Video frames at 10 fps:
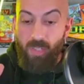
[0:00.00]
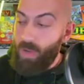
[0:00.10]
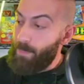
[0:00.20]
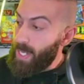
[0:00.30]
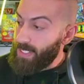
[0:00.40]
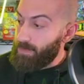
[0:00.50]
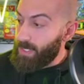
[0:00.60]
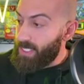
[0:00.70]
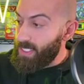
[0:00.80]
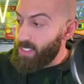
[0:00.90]
I mentioned it,
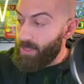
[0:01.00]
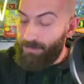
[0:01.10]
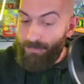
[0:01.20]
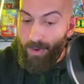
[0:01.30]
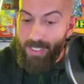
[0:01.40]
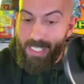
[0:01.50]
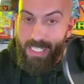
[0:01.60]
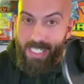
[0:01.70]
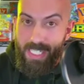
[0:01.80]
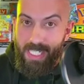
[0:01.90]
but this is a first
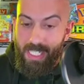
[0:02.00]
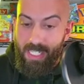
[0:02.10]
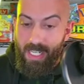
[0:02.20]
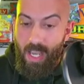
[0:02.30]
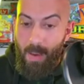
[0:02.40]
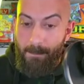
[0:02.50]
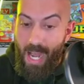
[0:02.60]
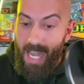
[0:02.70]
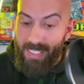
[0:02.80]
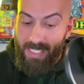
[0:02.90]
edition
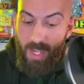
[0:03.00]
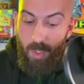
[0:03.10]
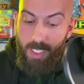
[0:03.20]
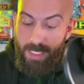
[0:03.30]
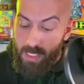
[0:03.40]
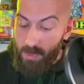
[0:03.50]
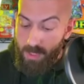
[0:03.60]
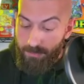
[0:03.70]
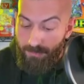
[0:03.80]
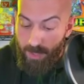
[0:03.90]
box, which means this was
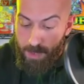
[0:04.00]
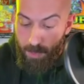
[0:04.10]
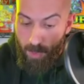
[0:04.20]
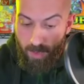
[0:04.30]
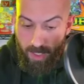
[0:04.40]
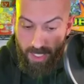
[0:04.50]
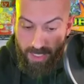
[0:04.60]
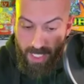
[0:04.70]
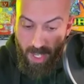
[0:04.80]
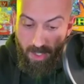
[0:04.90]
the first print run of this.